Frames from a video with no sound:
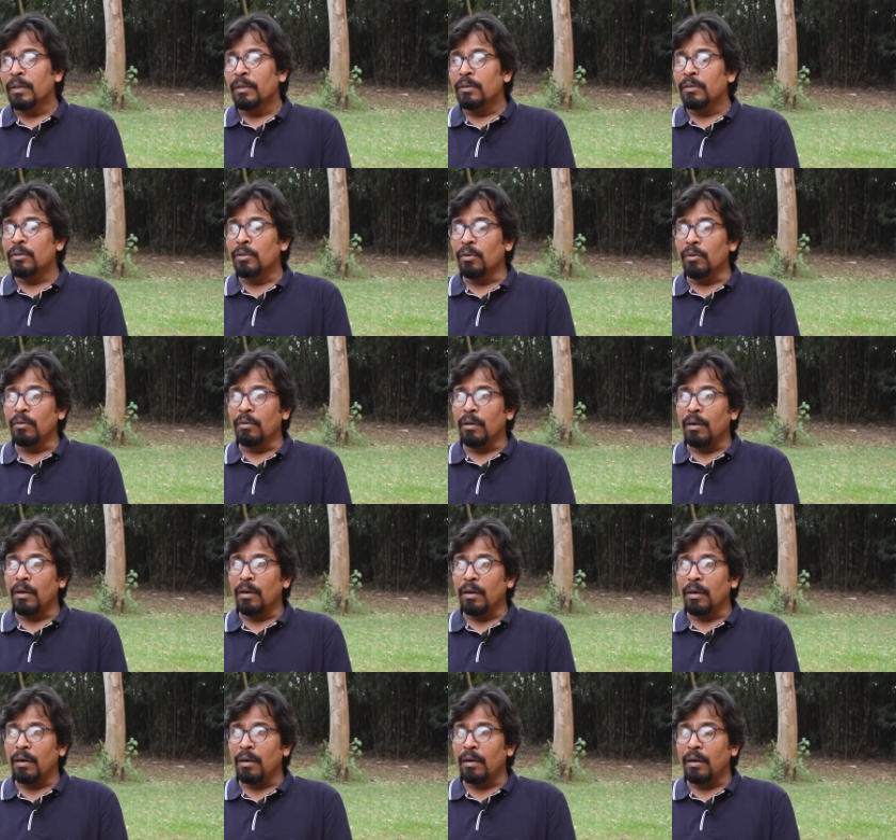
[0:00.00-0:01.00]
So,
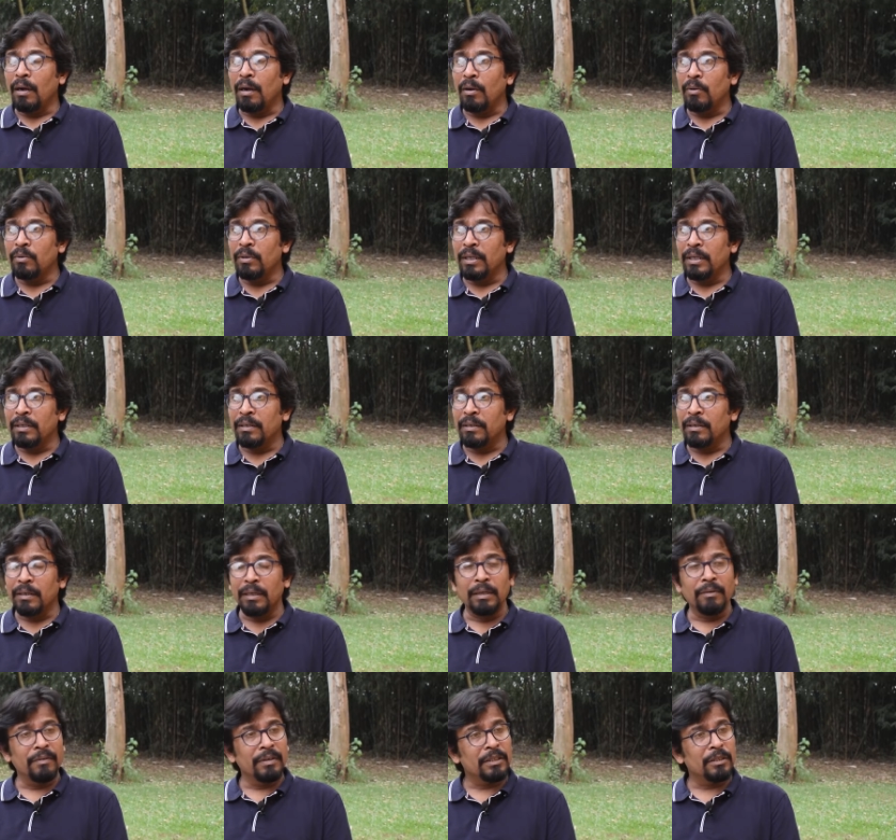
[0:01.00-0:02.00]
how that
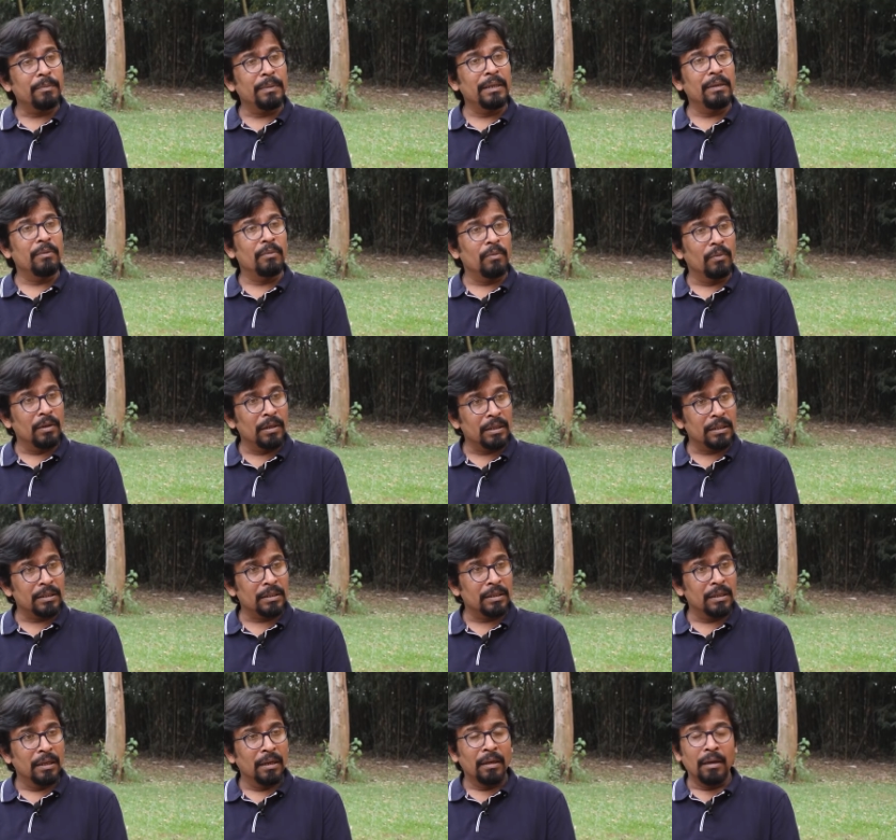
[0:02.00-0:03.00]
investment
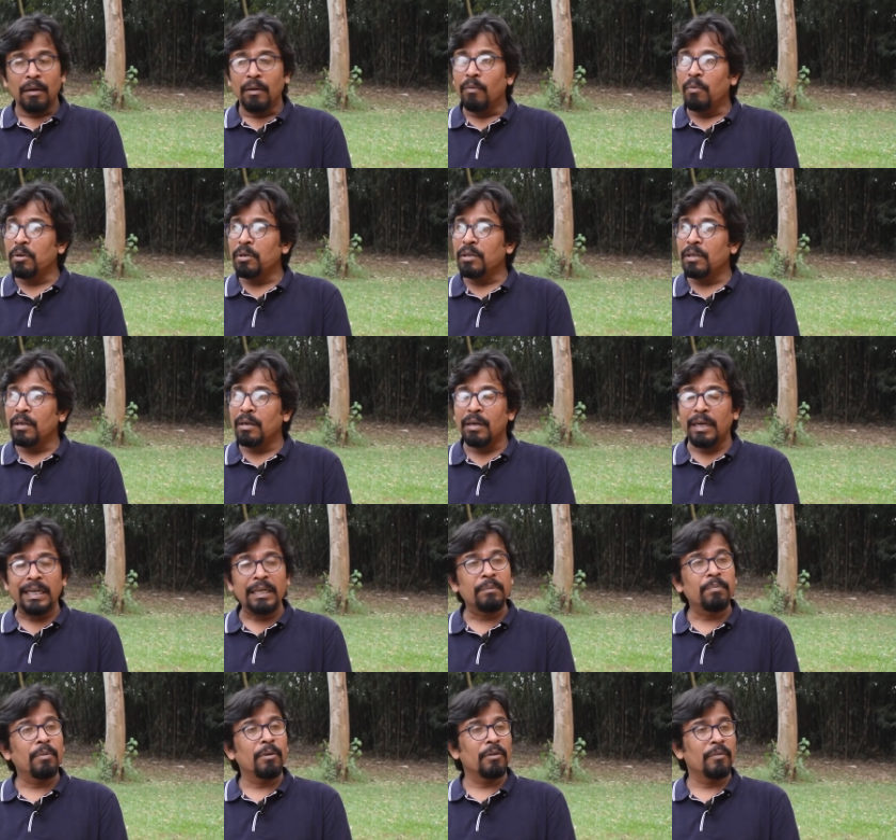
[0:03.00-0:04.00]
works, what the
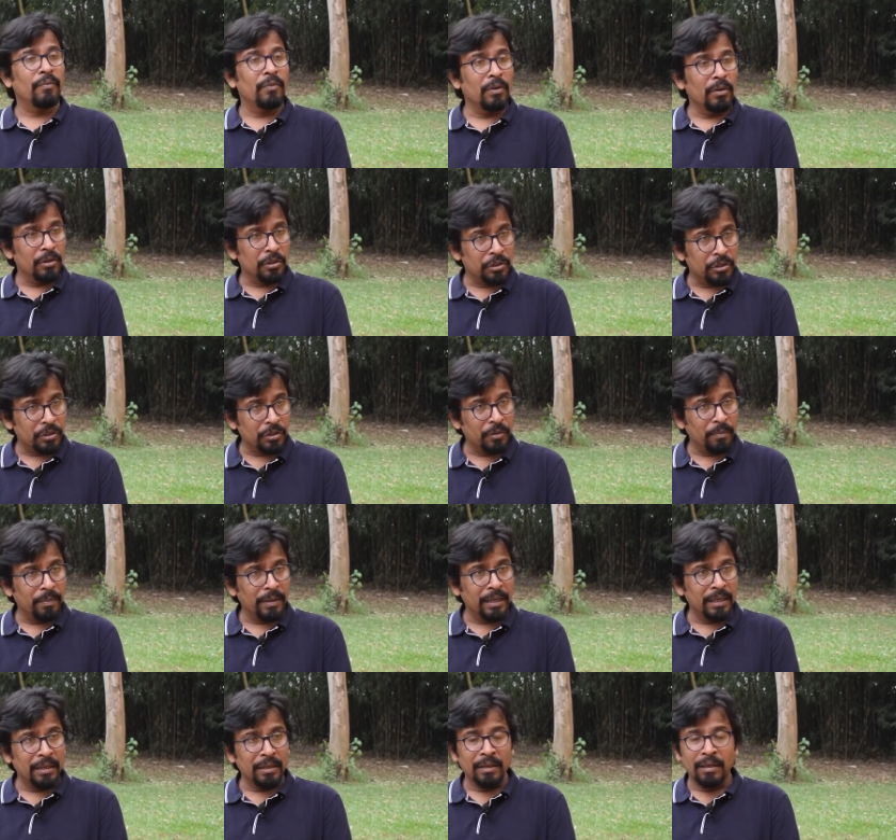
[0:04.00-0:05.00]
right portfolio should
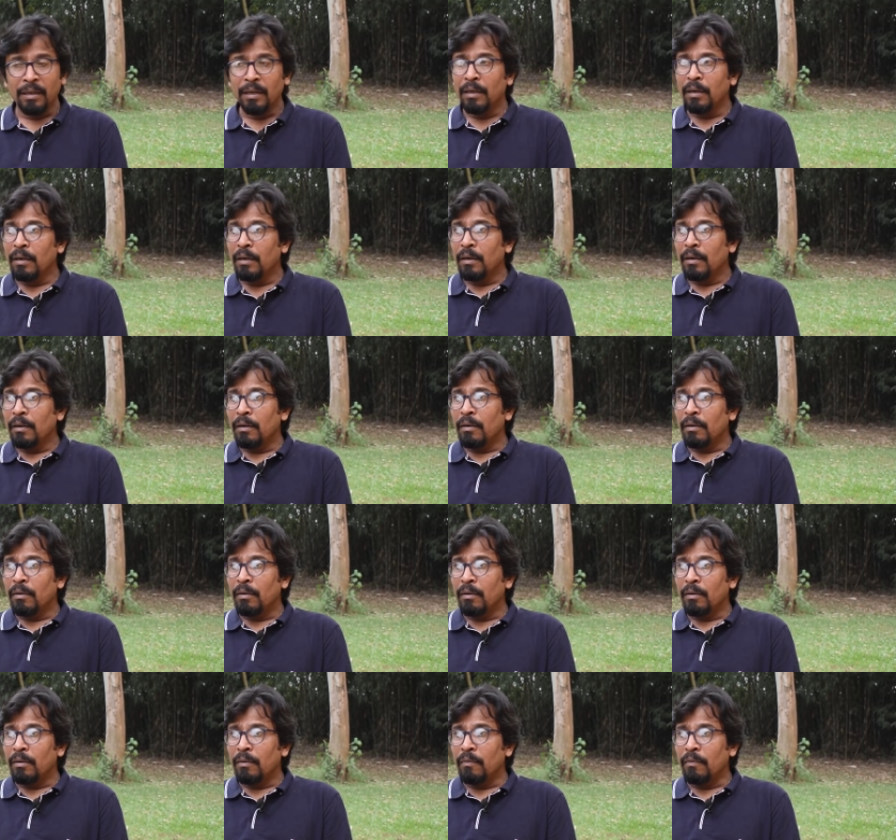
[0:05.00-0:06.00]
be,
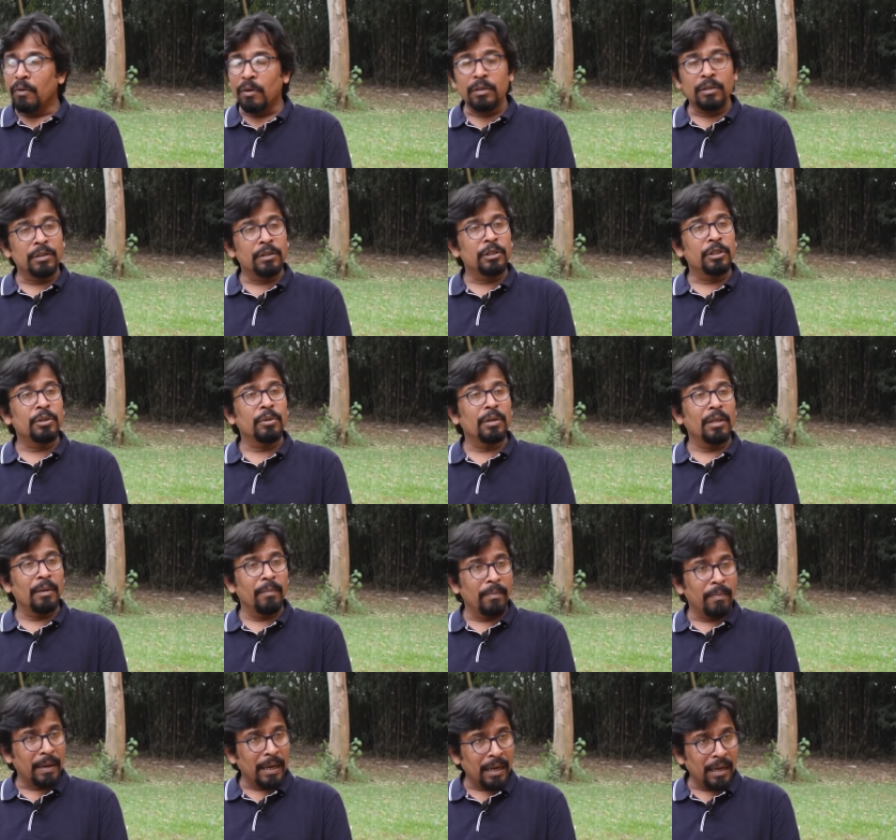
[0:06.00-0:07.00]
what should they
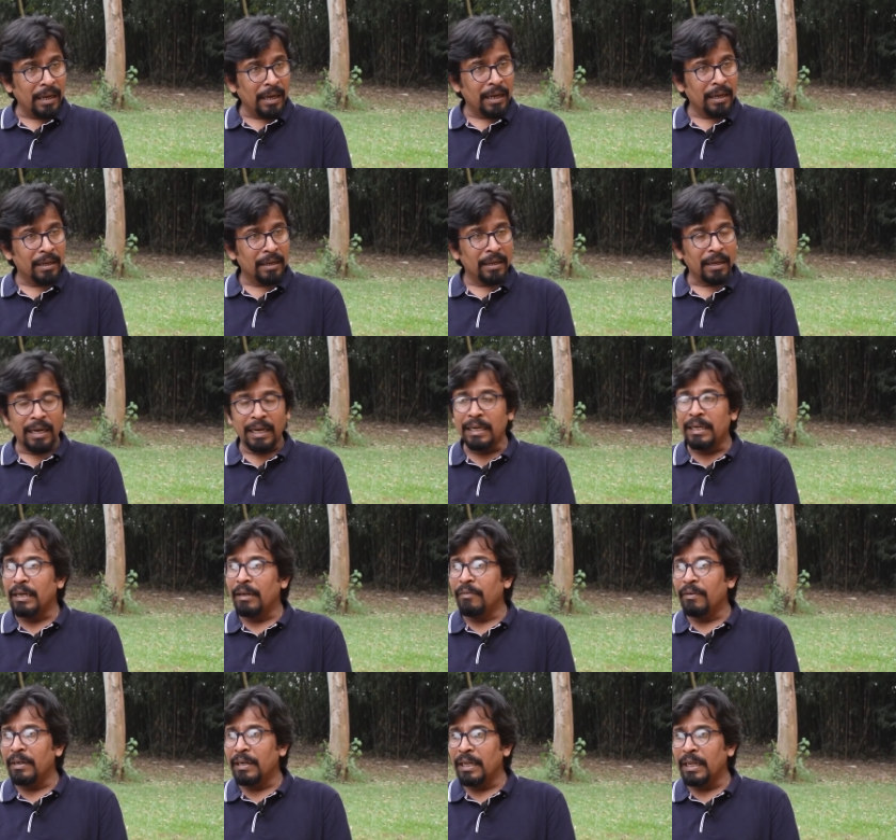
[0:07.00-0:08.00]
buy. I
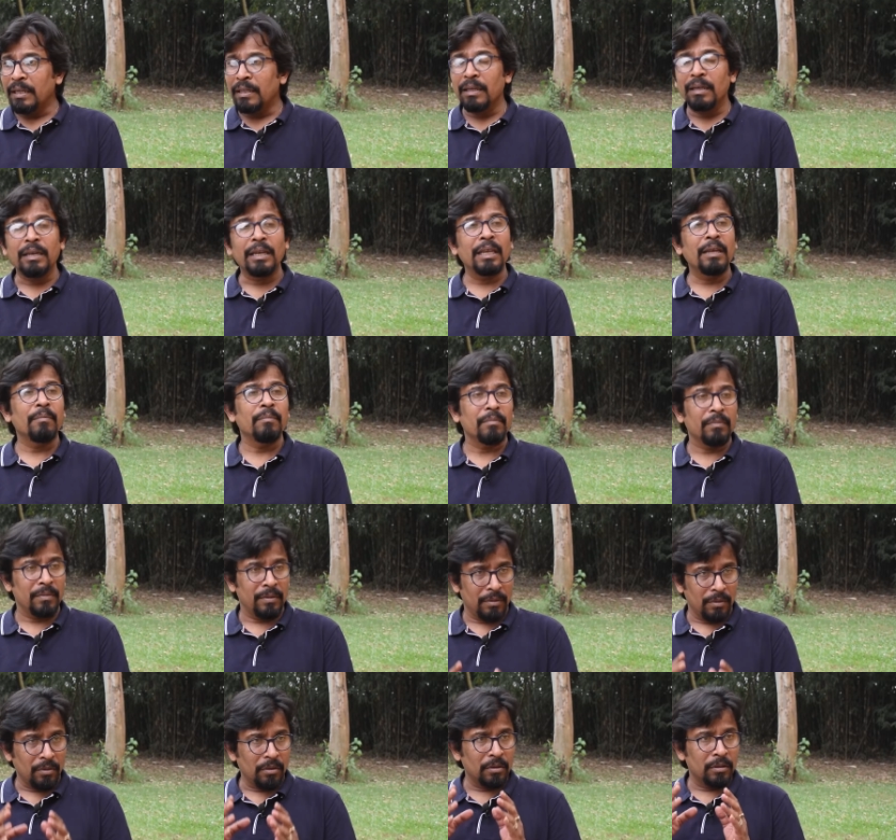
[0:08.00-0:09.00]
never take the name
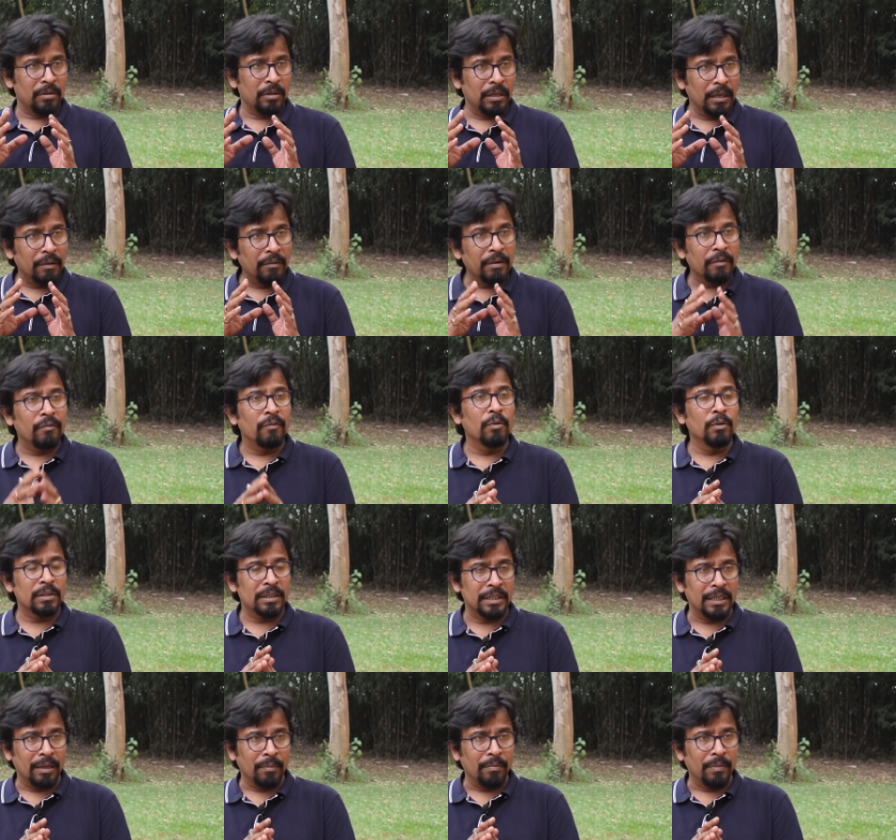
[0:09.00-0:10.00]
or never
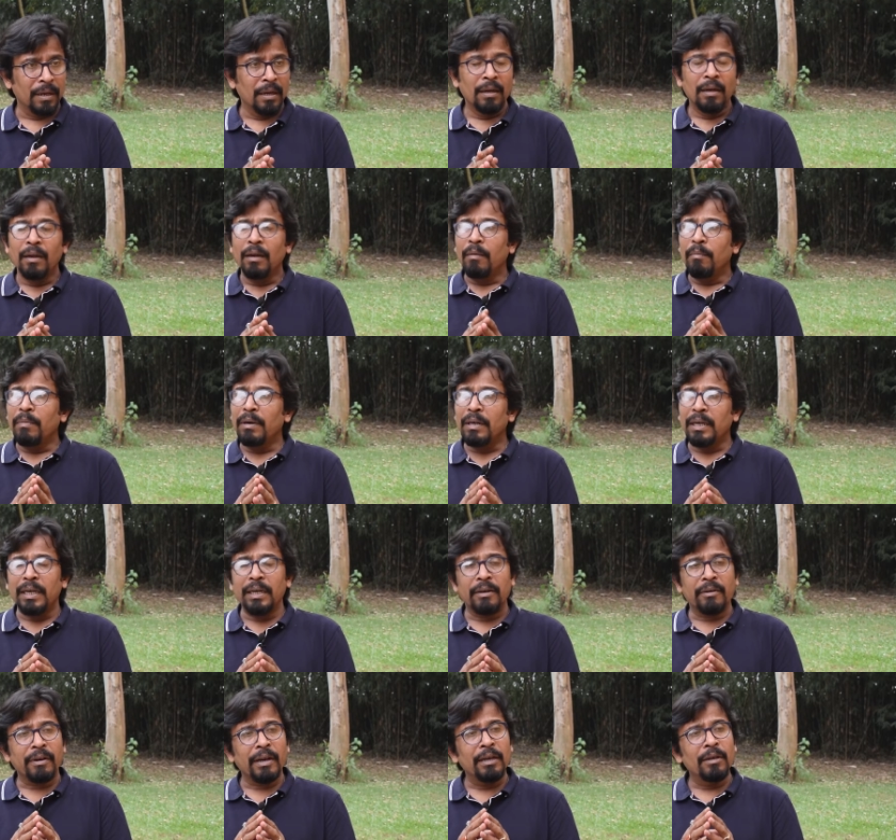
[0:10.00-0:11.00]
force them, but
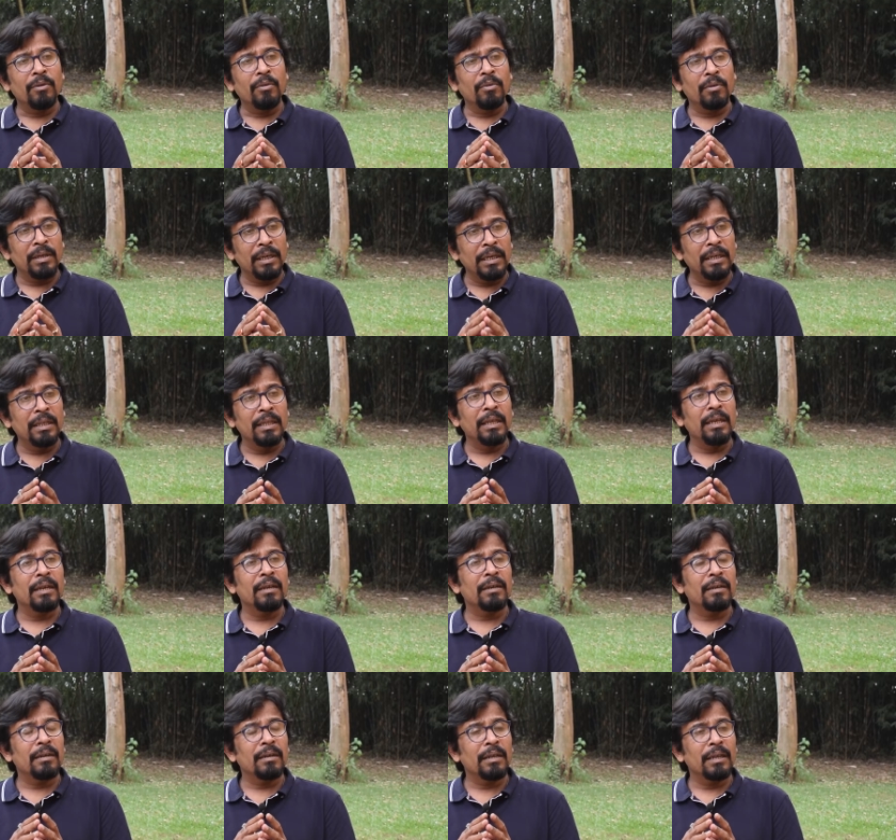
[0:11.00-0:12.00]
I try to read
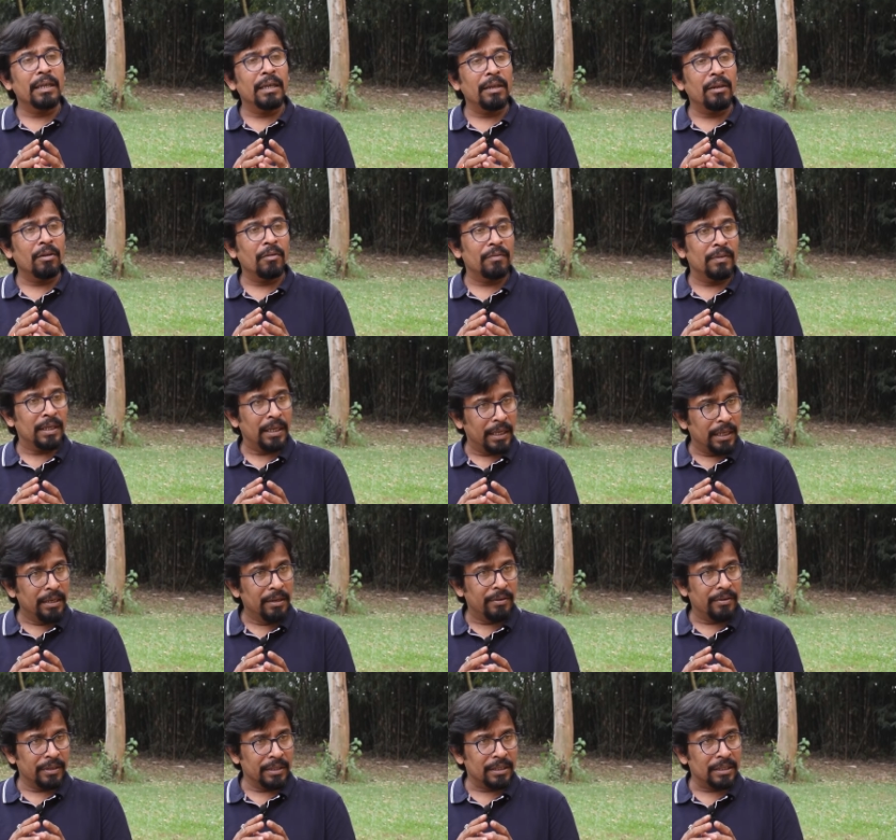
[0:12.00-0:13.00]
their area of the
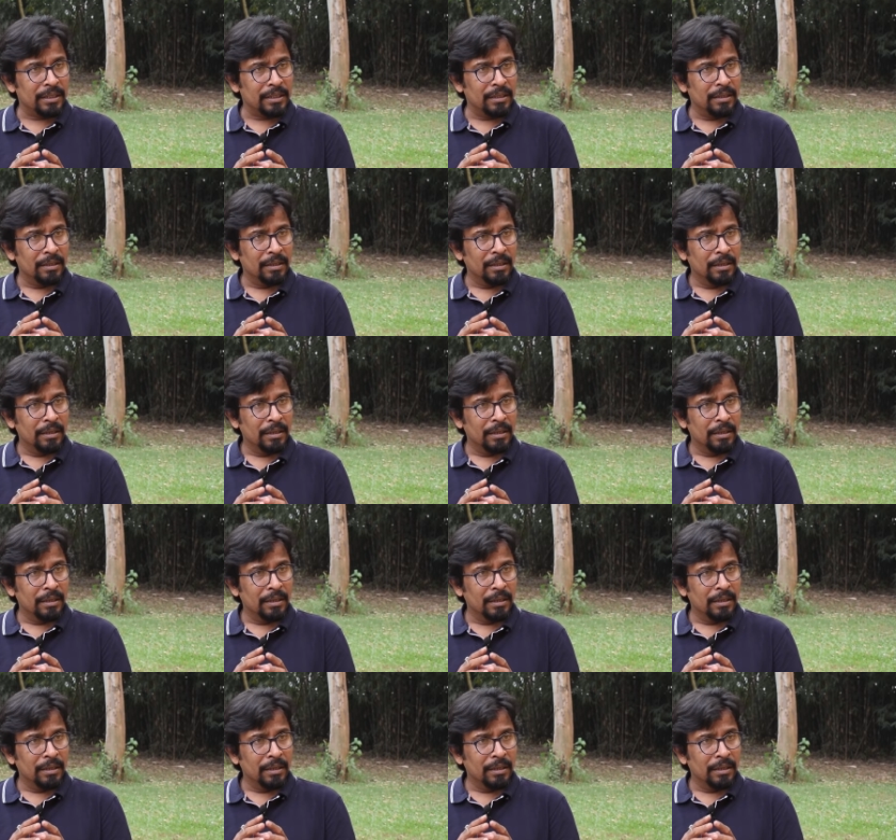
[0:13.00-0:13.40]
interests.